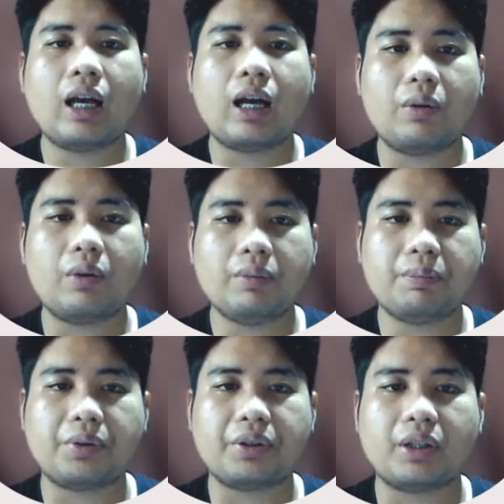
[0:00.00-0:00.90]
how
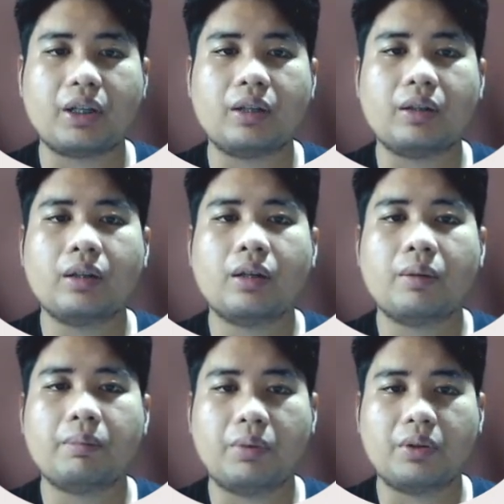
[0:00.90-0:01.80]
important
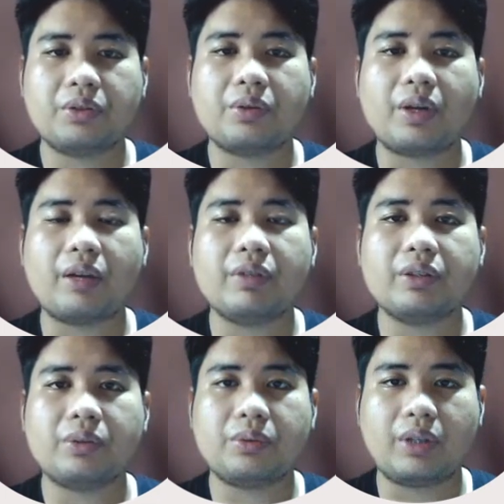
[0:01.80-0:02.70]
BOSH to every
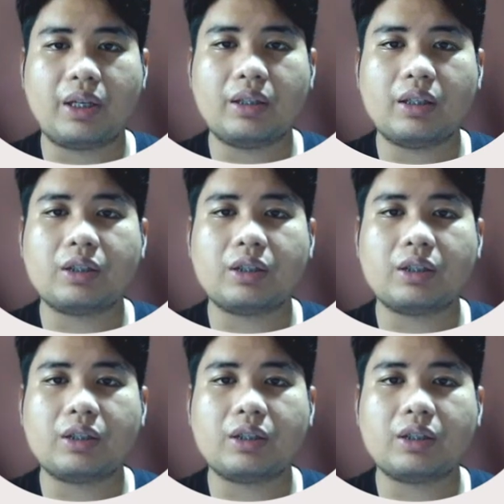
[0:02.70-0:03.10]
student,